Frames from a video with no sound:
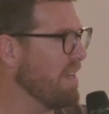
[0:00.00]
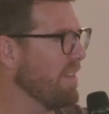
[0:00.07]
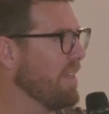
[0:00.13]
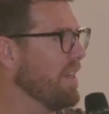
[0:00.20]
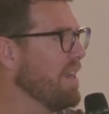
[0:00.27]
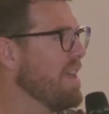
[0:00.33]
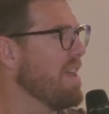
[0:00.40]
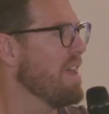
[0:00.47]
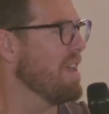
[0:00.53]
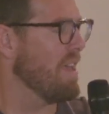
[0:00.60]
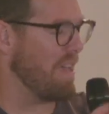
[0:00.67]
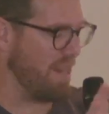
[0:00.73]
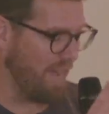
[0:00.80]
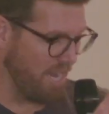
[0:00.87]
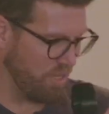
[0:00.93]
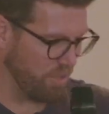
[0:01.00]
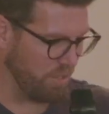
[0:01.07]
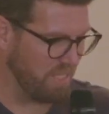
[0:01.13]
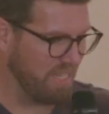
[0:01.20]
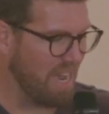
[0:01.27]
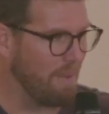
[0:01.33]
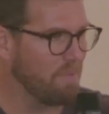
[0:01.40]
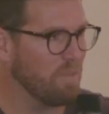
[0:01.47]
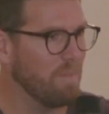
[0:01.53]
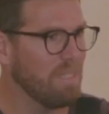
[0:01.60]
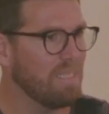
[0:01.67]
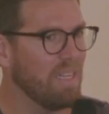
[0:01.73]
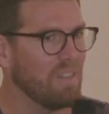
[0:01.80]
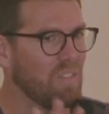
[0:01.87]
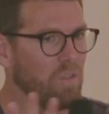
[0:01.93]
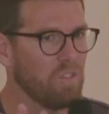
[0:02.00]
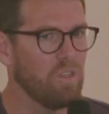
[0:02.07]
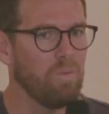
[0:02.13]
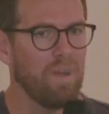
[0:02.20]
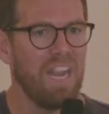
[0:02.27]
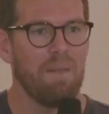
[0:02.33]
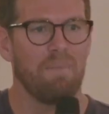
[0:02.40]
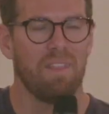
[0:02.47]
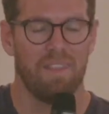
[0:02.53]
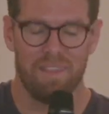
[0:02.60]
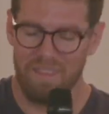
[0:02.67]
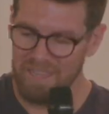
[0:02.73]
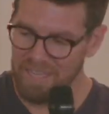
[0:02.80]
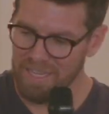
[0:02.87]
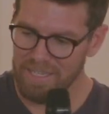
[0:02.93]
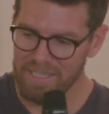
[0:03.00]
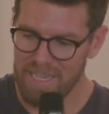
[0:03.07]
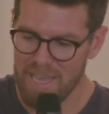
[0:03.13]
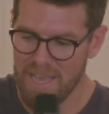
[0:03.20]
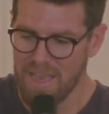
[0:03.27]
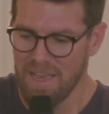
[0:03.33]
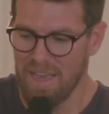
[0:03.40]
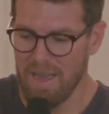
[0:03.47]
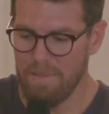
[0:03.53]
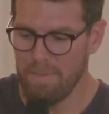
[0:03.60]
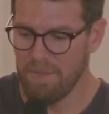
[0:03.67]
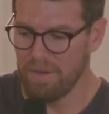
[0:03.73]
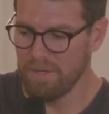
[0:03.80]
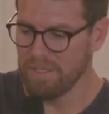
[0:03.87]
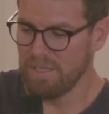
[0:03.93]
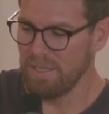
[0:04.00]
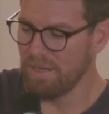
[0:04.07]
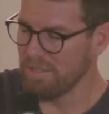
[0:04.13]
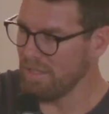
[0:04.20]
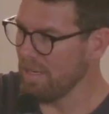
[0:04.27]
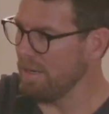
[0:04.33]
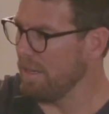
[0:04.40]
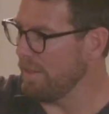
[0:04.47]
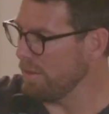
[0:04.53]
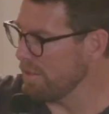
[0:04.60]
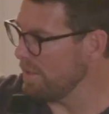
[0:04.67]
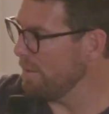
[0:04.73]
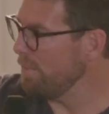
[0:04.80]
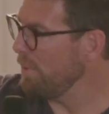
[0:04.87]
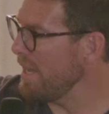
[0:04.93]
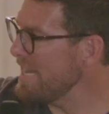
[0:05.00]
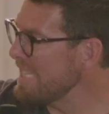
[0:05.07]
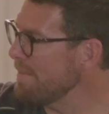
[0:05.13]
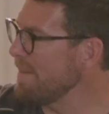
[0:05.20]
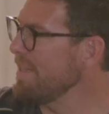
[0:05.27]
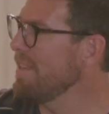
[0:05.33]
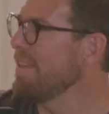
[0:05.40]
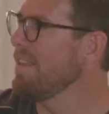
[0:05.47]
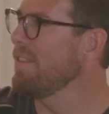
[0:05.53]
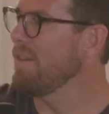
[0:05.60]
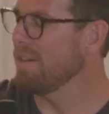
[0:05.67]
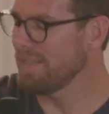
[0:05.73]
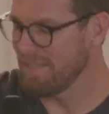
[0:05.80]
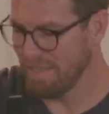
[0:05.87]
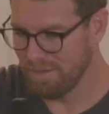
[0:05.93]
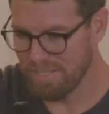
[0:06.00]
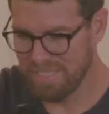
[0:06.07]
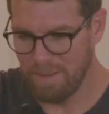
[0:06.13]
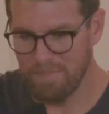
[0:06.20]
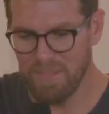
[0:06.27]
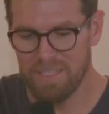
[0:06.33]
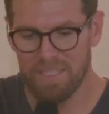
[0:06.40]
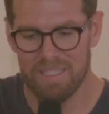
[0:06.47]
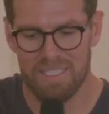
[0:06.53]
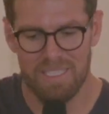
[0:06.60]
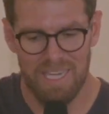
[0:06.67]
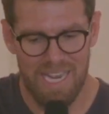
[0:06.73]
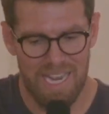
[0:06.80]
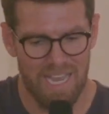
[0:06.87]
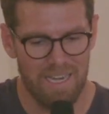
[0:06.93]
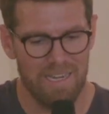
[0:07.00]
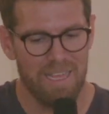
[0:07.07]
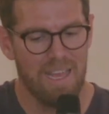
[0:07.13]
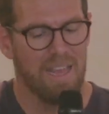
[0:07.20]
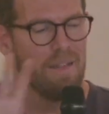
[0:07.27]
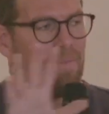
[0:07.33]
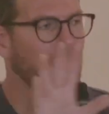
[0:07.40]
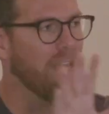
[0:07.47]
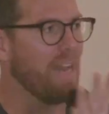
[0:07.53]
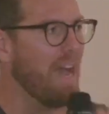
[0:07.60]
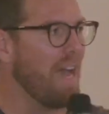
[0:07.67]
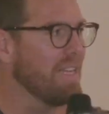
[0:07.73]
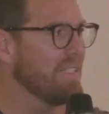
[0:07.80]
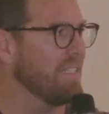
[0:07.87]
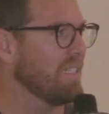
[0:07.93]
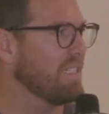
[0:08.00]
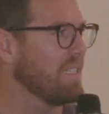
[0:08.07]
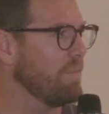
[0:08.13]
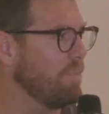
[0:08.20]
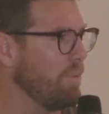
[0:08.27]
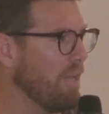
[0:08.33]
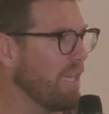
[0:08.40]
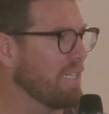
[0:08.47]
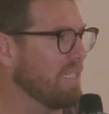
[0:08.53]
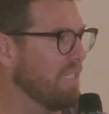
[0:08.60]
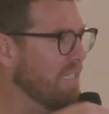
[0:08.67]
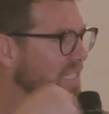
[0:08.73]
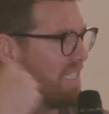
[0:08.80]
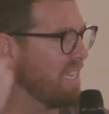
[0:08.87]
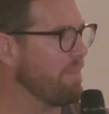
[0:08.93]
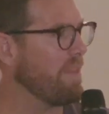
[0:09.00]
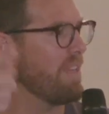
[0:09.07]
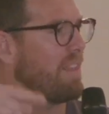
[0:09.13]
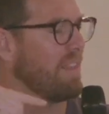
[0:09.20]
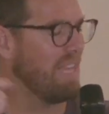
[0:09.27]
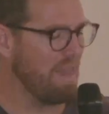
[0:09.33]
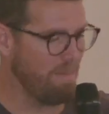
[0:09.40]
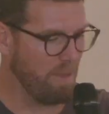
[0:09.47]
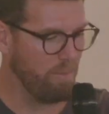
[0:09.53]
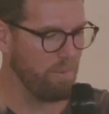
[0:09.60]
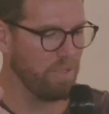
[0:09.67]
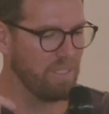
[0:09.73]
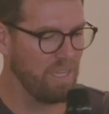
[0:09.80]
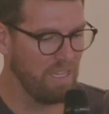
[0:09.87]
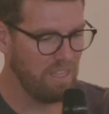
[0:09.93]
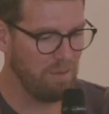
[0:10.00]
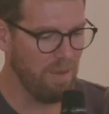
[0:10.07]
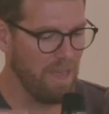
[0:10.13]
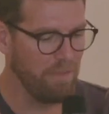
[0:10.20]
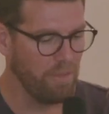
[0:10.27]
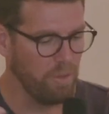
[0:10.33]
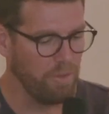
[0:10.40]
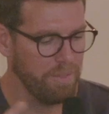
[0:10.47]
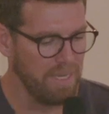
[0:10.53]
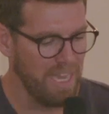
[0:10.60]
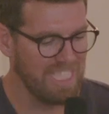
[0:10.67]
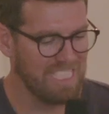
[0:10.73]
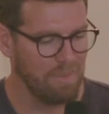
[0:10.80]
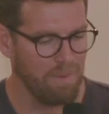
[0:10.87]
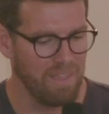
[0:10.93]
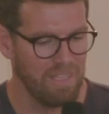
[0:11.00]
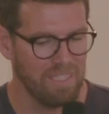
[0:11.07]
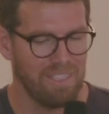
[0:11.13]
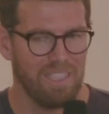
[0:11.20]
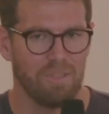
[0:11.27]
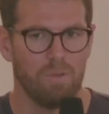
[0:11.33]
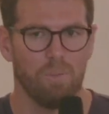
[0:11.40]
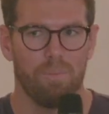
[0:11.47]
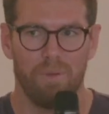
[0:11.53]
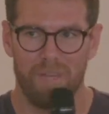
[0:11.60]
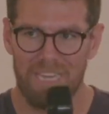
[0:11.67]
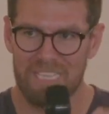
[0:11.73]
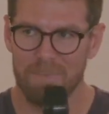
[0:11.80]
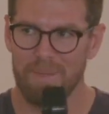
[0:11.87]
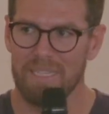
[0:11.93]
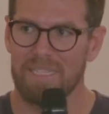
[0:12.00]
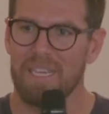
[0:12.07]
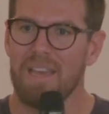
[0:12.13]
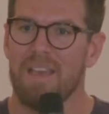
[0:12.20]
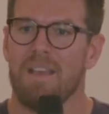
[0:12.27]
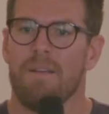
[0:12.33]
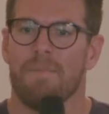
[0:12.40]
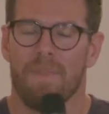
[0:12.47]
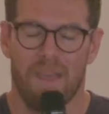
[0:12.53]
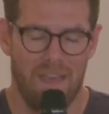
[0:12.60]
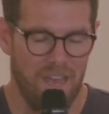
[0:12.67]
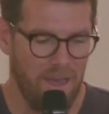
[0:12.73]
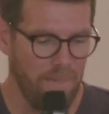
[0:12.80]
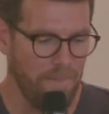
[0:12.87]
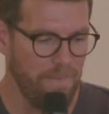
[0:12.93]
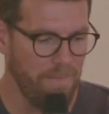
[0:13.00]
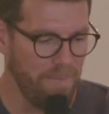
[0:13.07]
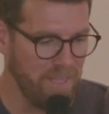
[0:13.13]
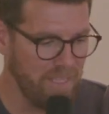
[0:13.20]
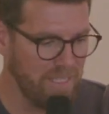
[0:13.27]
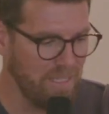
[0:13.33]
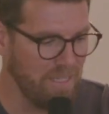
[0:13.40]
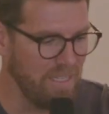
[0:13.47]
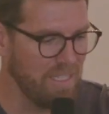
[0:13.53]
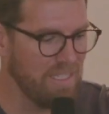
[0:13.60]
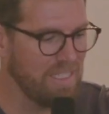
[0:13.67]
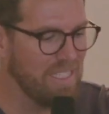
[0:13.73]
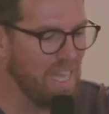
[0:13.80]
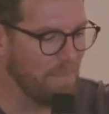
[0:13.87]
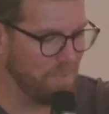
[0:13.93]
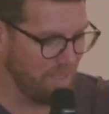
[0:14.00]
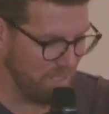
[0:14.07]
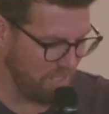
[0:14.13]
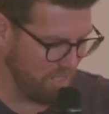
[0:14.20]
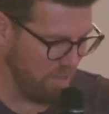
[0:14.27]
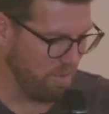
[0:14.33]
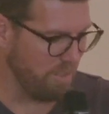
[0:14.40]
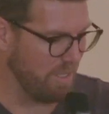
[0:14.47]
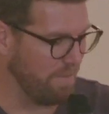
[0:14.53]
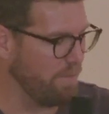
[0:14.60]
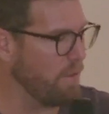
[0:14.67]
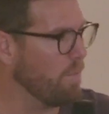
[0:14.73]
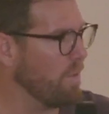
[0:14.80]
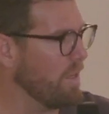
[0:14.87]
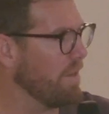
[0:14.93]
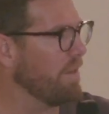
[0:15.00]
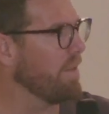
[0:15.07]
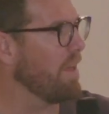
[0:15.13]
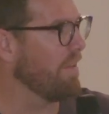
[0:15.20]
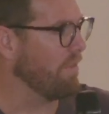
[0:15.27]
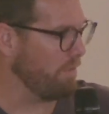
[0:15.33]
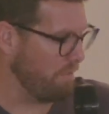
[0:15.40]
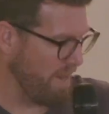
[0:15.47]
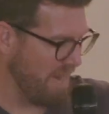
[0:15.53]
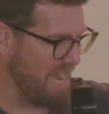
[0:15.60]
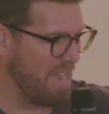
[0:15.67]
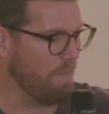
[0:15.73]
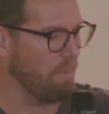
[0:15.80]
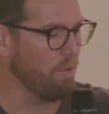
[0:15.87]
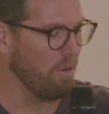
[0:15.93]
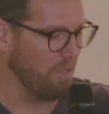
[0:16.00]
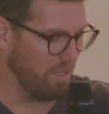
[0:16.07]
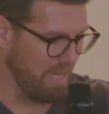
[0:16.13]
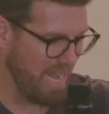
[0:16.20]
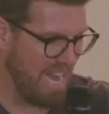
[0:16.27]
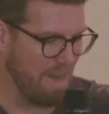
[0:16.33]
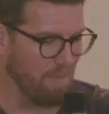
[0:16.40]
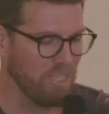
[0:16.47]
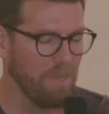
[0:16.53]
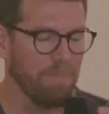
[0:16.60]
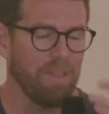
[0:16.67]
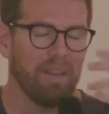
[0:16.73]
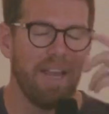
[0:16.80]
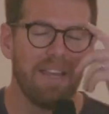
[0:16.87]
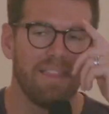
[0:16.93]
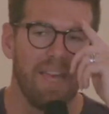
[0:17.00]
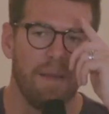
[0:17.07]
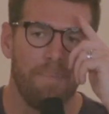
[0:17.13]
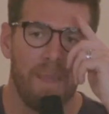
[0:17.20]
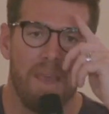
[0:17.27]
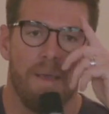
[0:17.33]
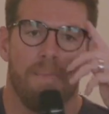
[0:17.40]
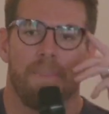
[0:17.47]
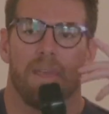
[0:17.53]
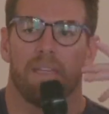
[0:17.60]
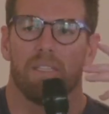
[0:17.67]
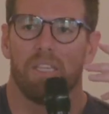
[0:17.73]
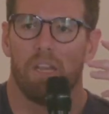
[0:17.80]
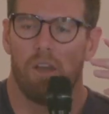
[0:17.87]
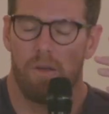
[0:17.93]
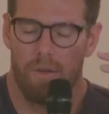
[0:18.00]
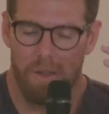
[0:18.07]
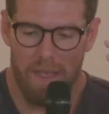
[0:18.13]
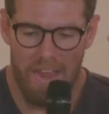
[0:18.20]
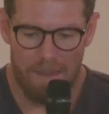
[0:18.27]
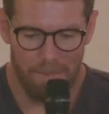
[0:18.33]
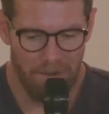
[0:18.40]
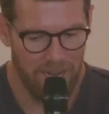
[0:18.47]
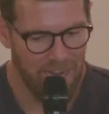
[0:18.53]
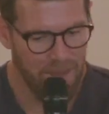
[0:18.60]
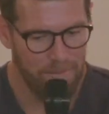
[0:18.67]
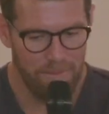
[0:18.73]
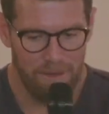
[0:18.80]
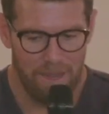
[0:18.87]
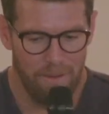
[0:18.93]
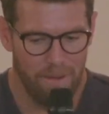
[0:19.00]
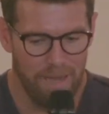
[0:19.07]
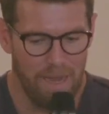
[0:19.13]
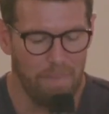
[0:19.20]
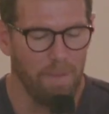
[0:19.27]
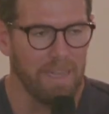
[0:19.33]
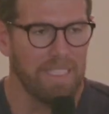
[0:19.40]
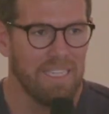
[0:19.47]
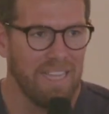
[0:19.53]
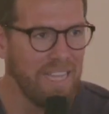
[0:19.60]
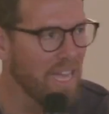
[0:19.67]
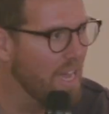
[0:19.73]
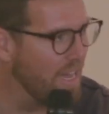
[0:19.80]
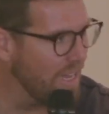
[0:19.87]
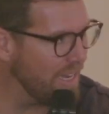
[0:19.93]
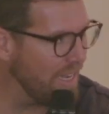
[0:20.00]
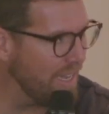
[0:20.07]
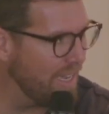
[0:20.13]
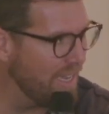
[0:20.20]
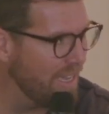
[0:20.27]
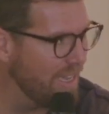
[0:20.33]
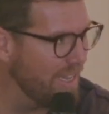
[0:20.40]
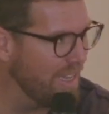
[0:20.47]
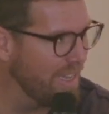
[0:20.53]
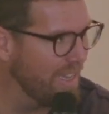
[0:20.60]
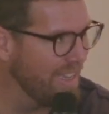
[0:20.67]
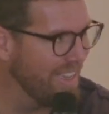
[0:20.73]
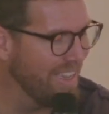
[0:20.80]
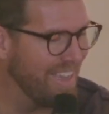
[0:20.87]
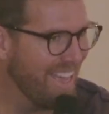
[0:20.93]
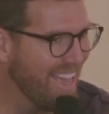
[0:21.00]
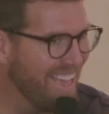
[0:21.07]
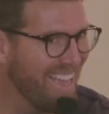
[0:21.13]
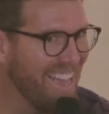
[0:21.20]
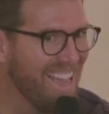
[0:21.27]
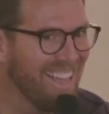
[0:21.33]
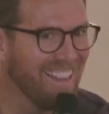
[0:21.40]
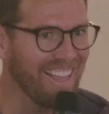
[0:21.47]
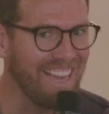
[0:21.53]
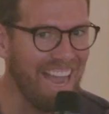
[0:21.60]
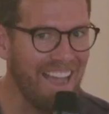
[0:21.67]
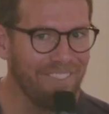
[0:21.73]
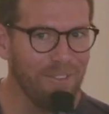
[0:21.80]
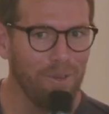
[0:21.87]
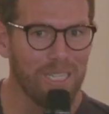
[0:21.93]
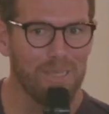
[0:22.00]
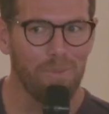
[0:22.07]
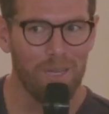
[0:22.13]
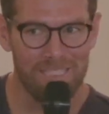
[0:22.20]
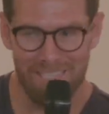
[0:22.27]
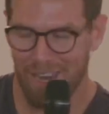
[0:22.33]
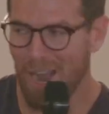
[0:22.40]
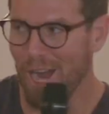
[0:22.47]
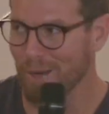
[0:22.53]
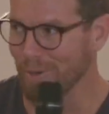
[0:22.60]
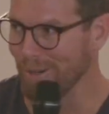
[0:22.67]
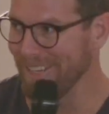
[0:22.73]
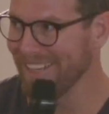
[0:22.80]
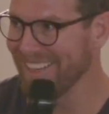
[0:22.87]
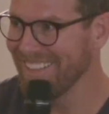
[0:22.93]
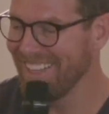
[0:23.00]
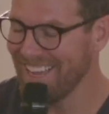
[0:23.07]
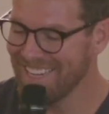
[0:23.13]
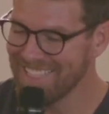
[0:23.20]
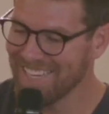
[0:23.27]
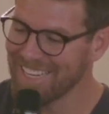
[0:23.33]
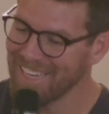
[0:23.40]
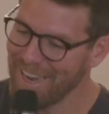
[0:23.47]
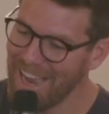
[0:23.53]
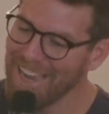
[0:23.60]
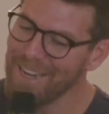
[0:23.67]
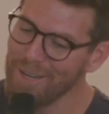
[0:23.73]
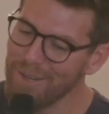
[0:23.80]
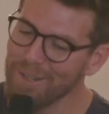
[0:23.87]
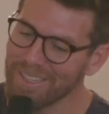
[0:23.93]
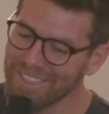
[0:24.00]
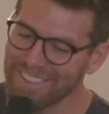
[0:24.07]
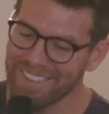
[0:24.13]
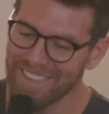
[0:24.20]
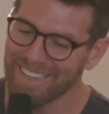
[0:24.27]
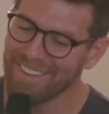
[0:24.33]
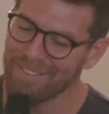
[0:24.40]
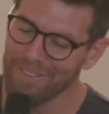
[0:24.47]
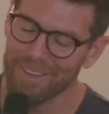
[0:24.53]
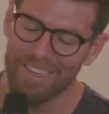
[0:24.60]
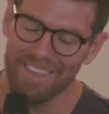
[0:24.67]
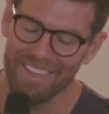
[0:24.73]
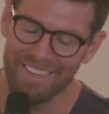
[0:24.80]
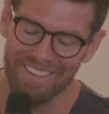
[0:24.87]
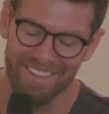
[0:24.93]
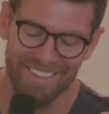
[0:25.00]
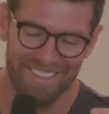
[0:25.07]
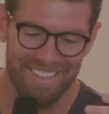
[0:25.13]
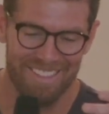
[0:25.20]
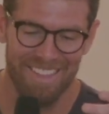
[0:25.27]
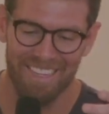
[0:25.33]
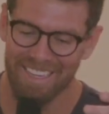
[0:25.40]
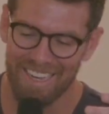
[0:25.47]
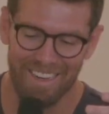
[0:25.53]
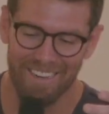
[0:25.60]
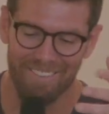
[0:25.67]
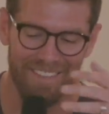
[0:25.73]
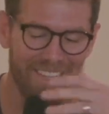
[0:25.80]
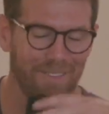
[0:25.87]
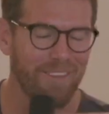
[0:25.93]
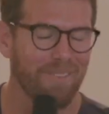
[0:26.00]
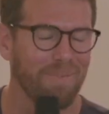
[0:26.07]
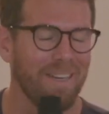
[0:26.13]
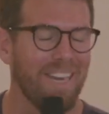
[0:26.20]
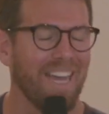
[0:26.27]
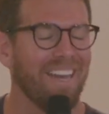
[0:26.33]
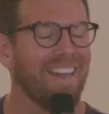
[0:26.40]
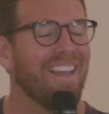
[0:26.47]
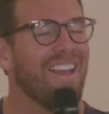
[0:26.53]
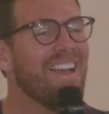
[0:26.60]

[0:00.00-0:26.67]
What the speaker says: And then an angel stops him and says, there's a ram in the thicket. There's a replacement. There's something to stand in Isaac's place. And this is going to be a theme that we'll see throughout the Old Testament, this replacement, this substitute, if you will, of a ram or a lamb or something like that. And so Abraham, I'm like, did they hug? Like afterwards, and was it awkward? Like, it's like, I knew we were going to do this. It's like, get away from me, Dad.